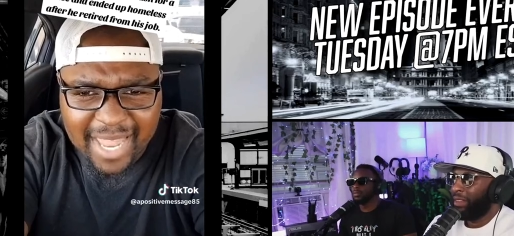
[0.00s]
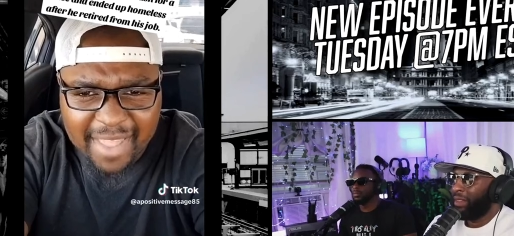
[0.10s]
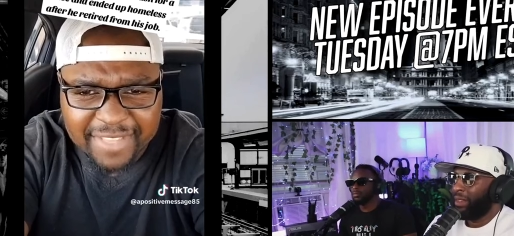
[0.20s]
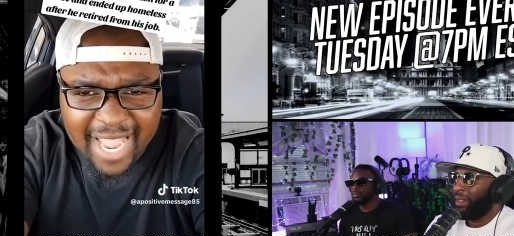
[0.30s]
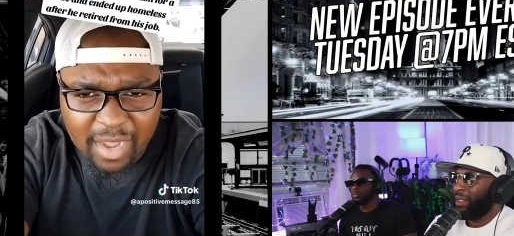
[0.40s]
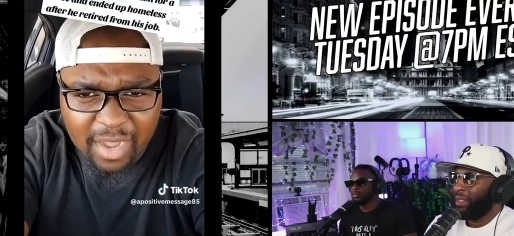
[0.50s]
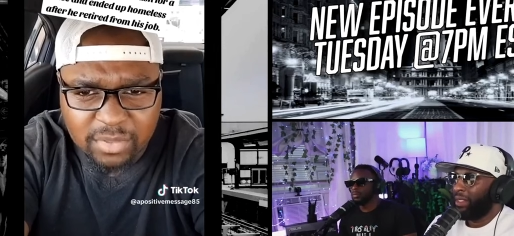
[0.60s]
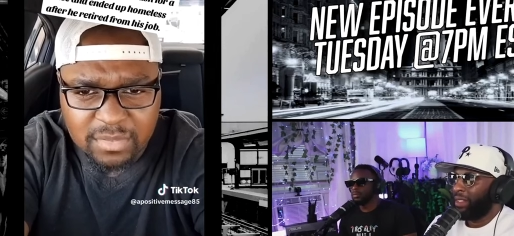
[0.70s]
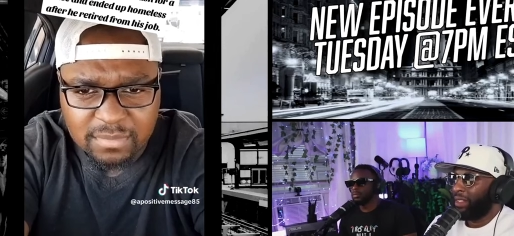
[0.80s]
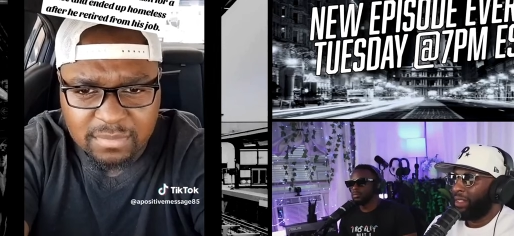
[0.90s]
Speaker 1: left the
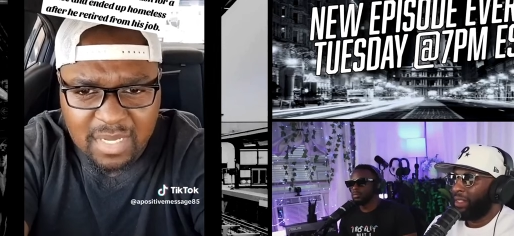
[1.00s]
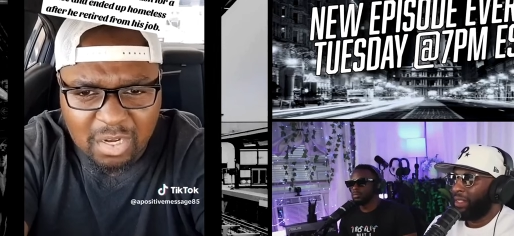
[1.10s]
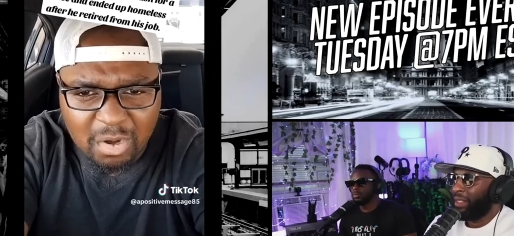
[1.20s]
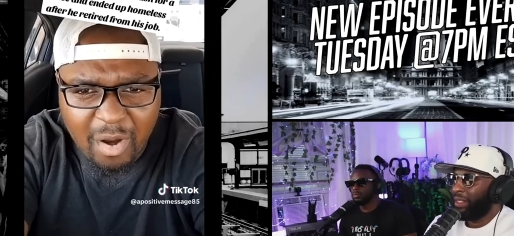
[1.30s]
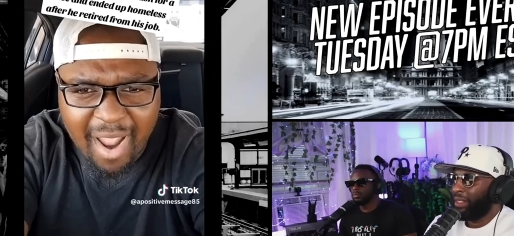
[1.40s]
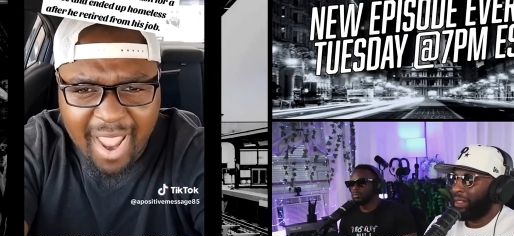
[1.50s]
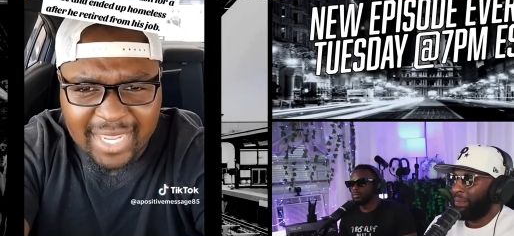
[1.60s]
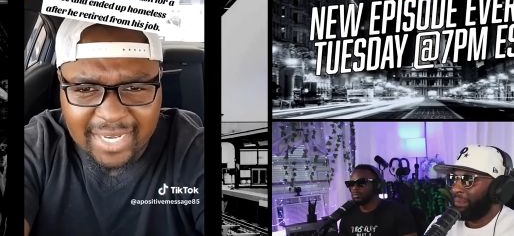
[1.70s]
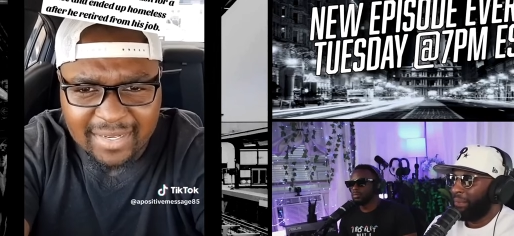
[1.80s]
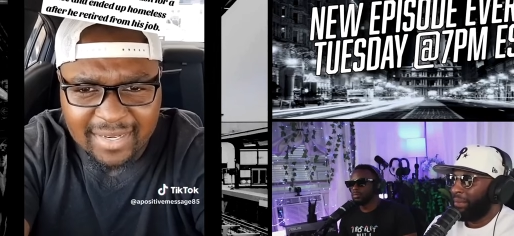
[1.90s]
house
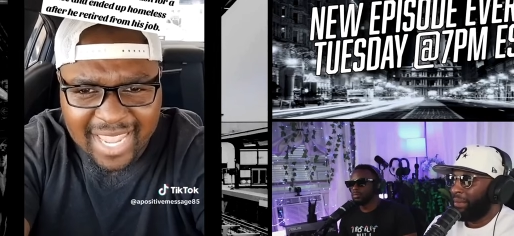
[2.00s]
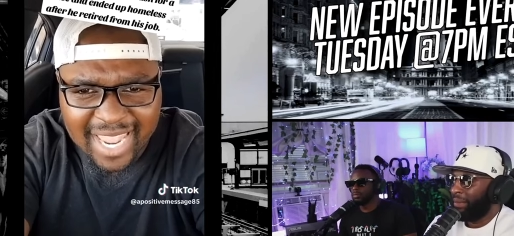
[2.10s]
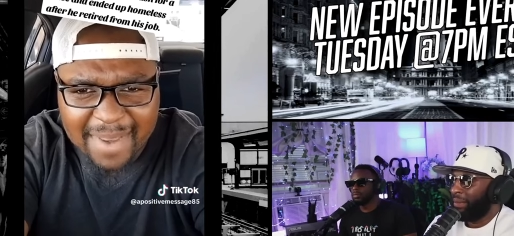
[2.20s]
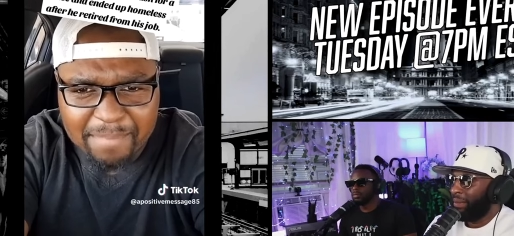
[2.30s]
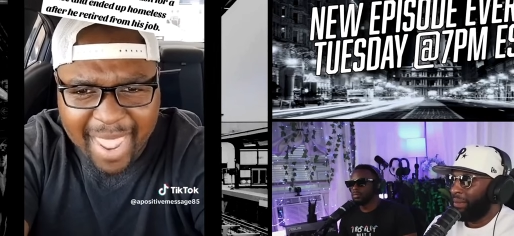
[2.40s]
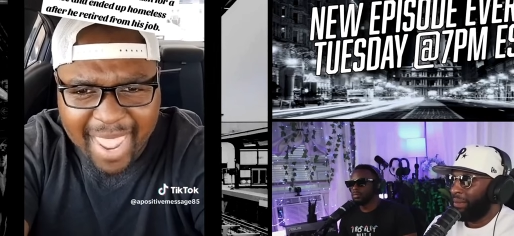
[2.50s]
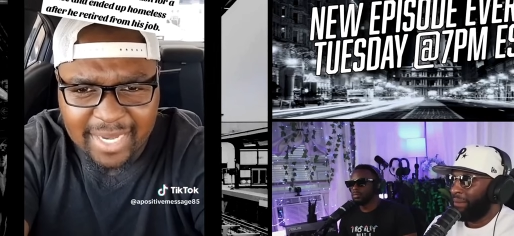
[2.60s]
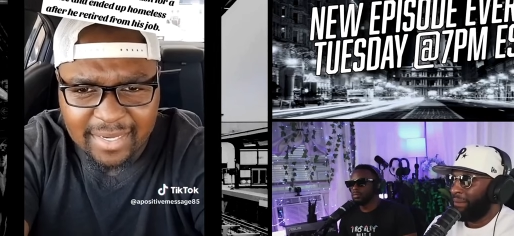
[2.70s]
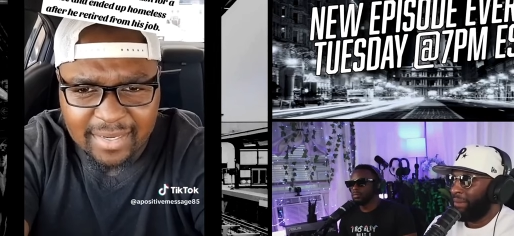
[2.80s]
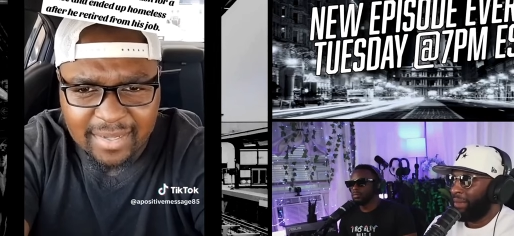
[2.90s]
crying in
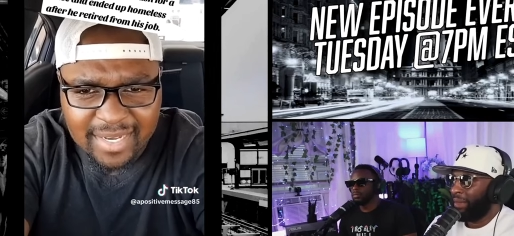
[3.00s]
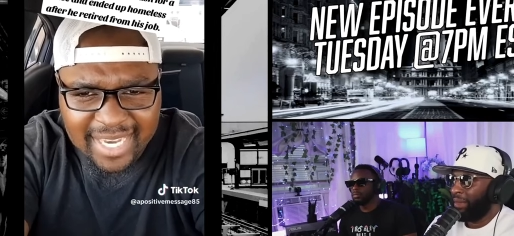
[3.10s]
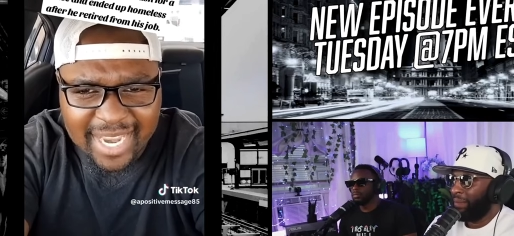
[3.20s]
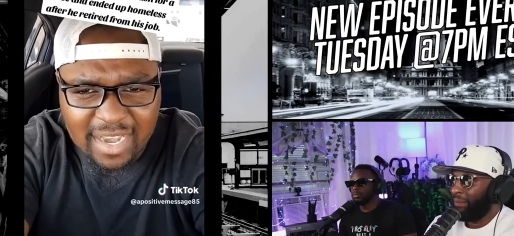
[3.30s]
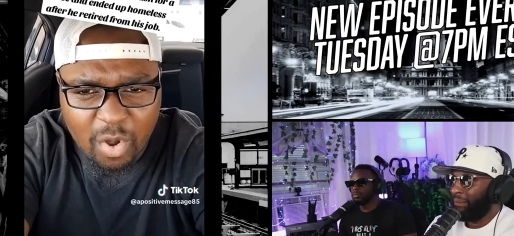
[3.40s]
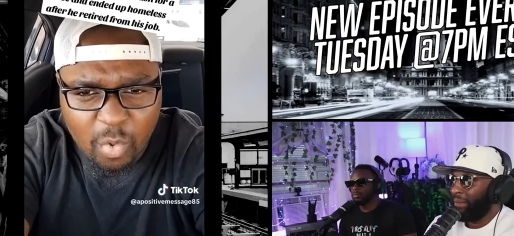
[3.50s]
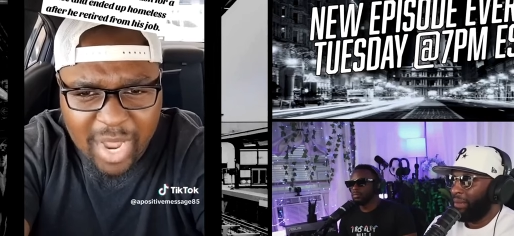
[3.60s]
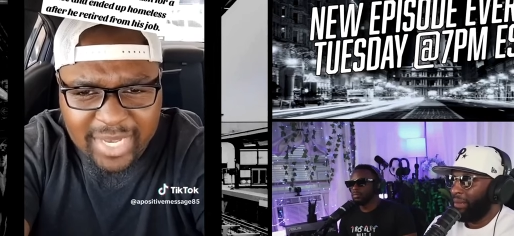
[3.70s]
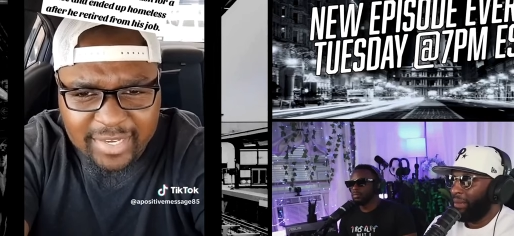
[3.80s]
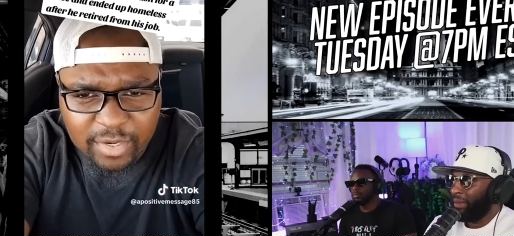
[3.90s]
pain, didn't know
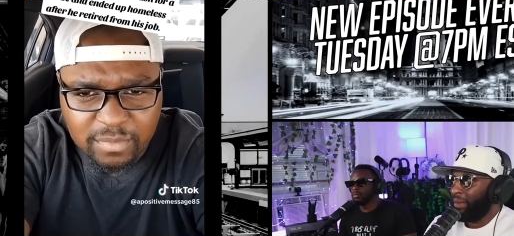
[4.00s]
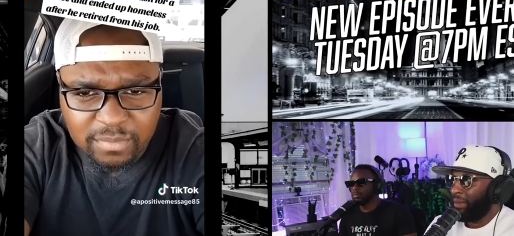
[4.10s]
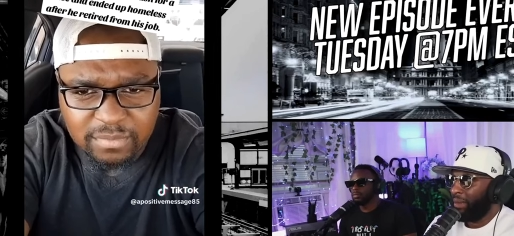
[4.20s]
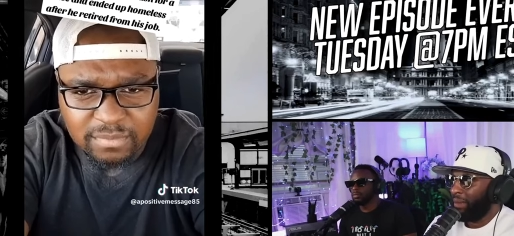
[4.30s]
what to do.